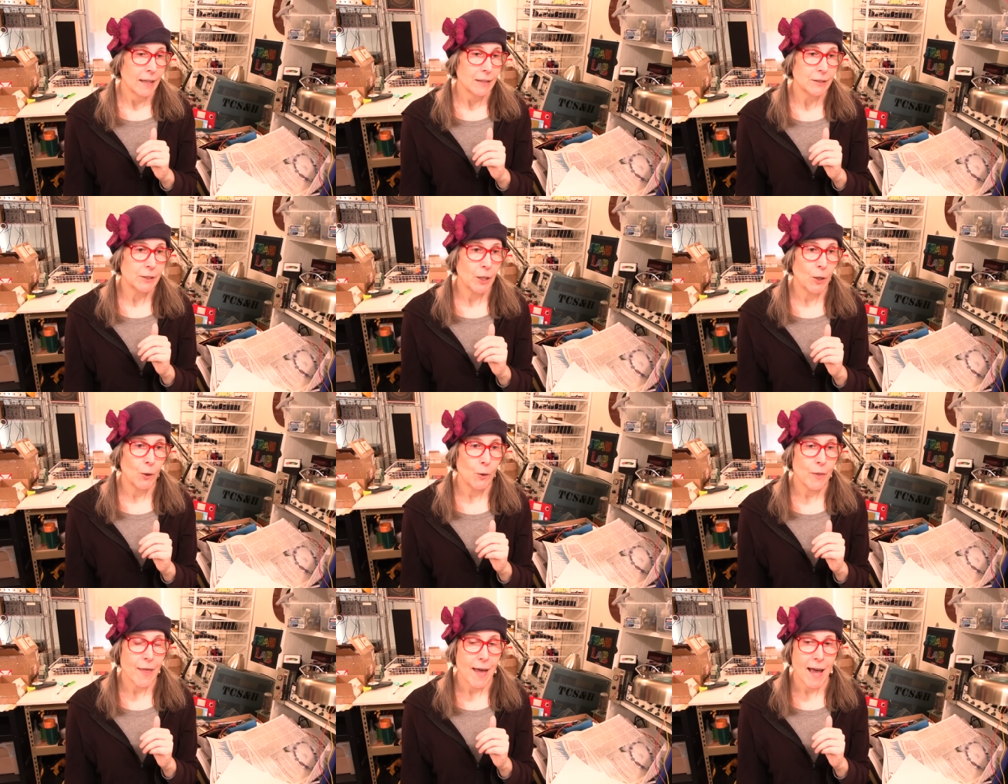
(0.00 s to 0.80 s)

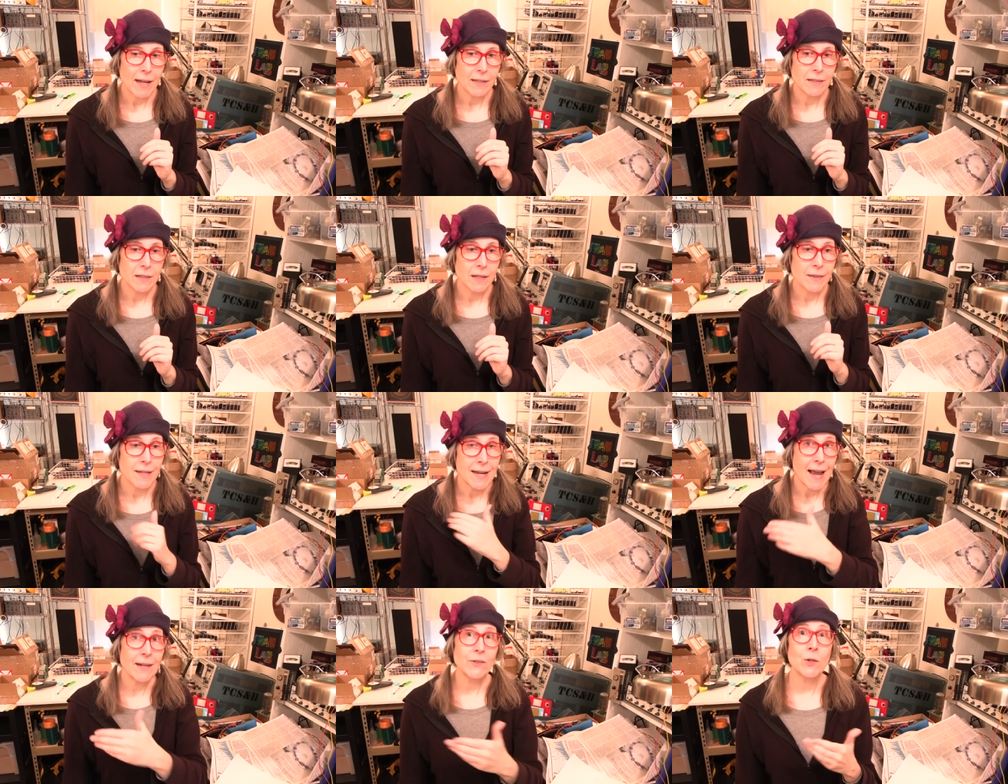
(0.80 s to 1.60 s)
so that the
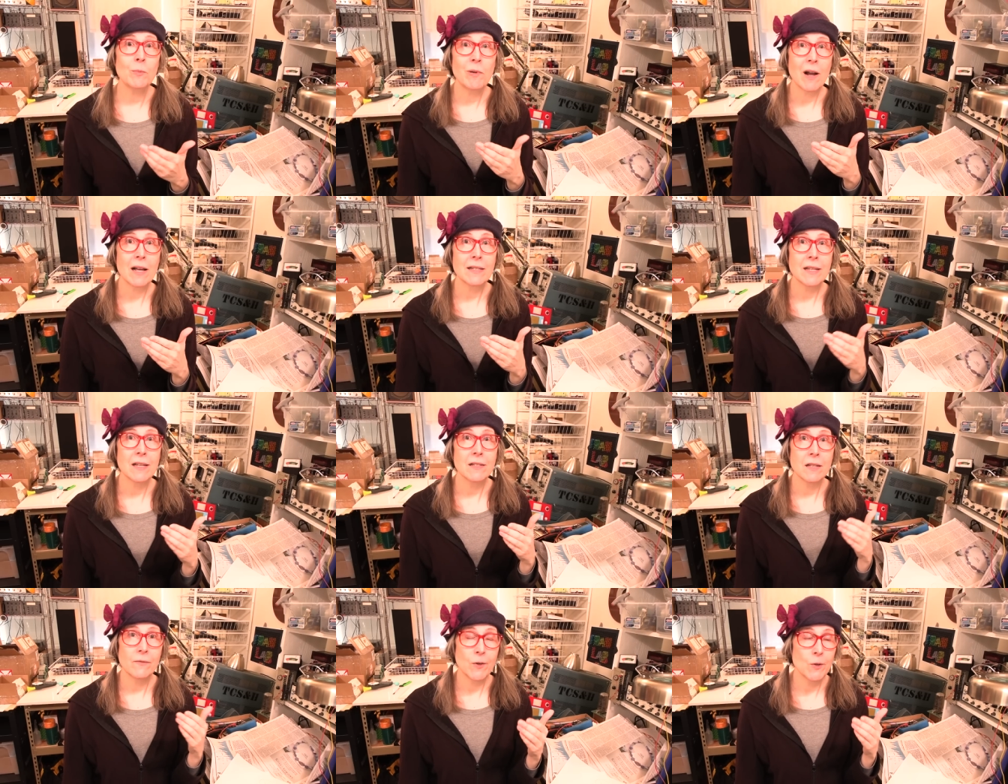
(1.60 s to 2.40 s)
natural
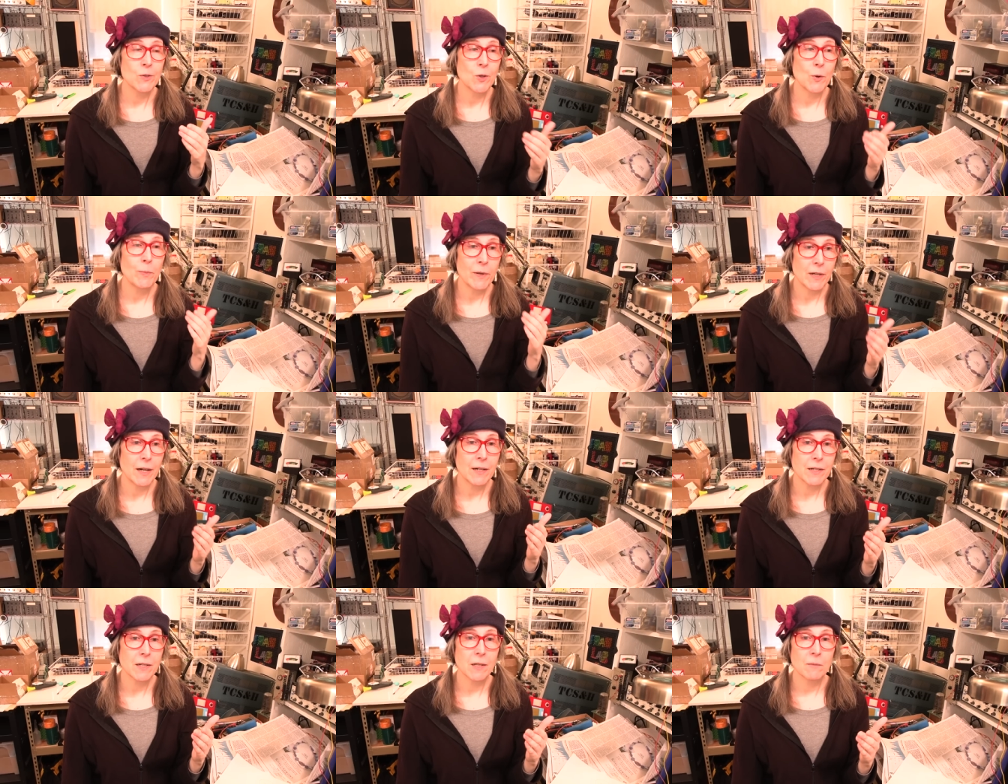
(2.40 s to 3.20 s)
process of ozone
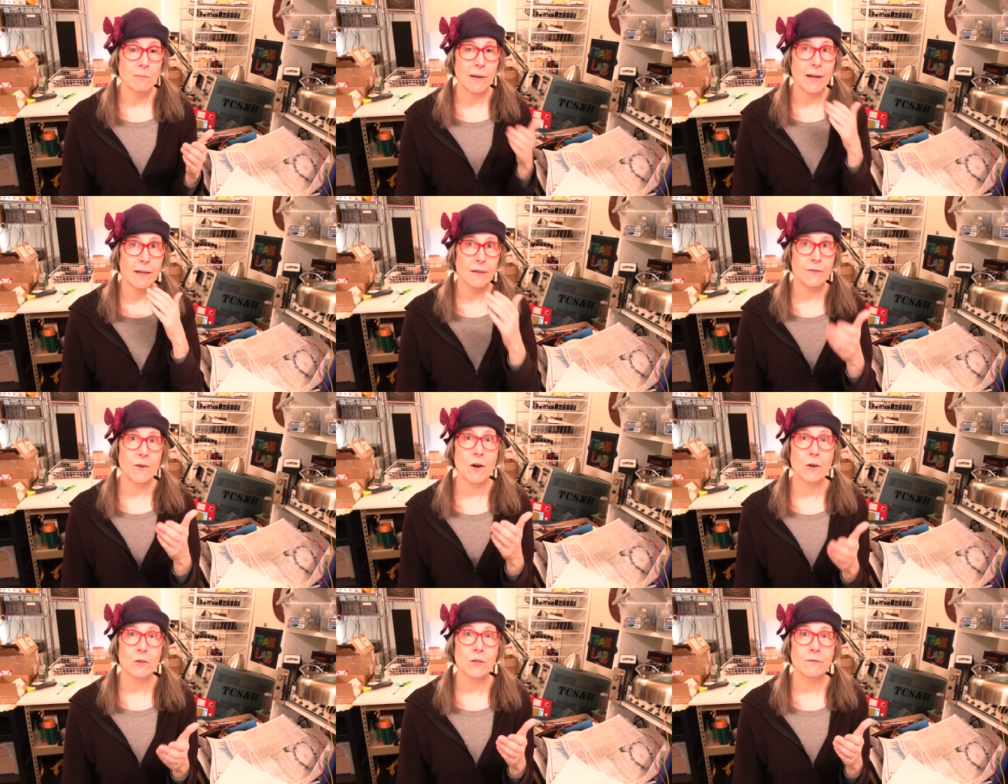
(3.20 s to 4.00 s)
production by the
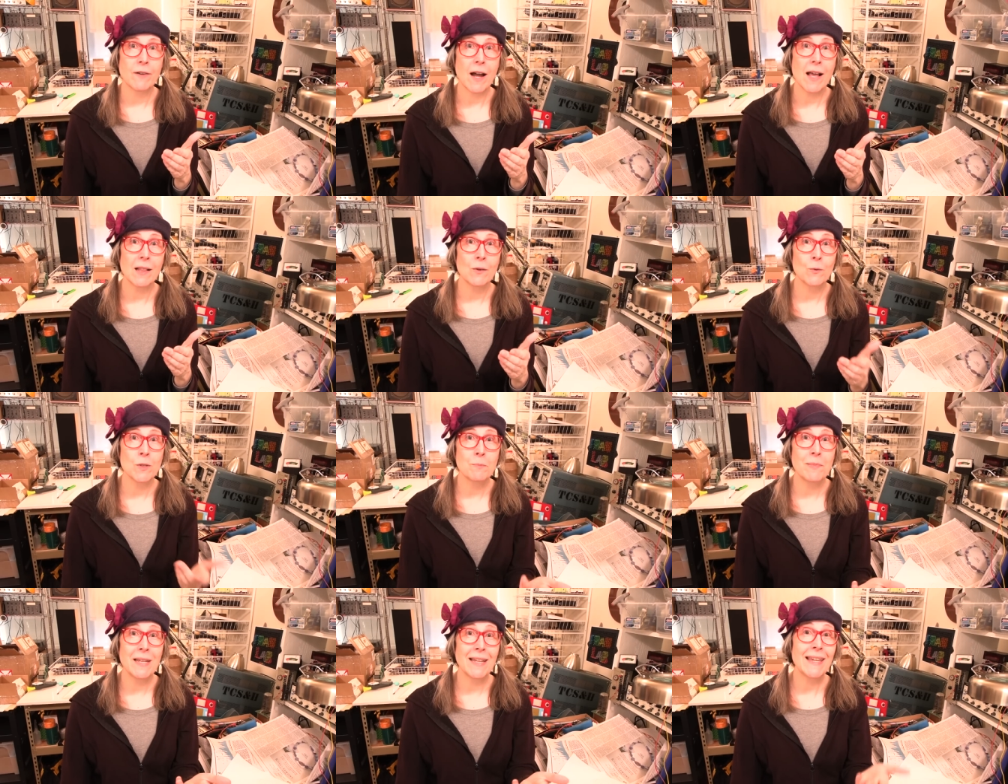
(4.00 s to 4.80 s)
far ultraviolet
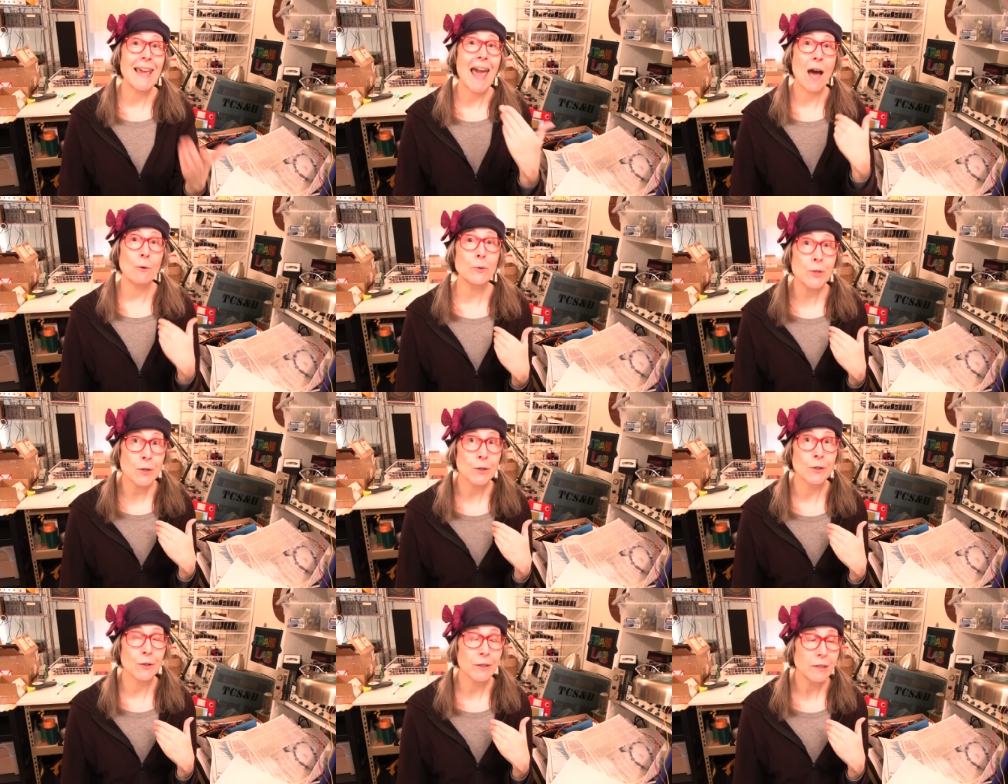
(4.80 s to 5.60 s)
was being
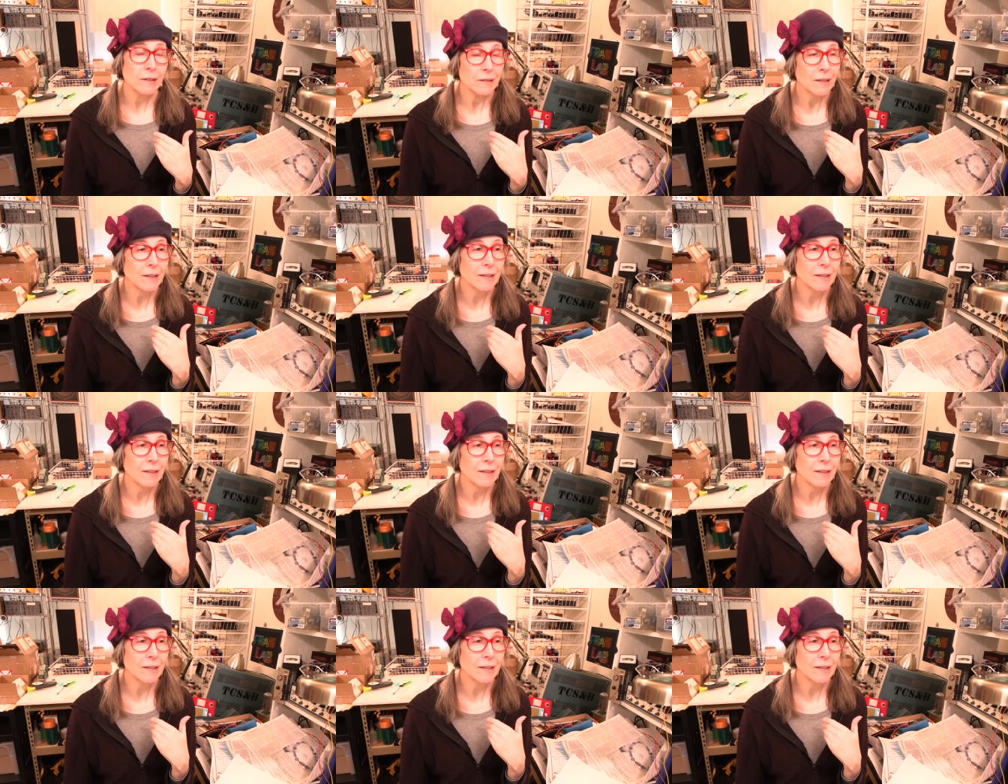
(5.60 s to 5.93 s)
countered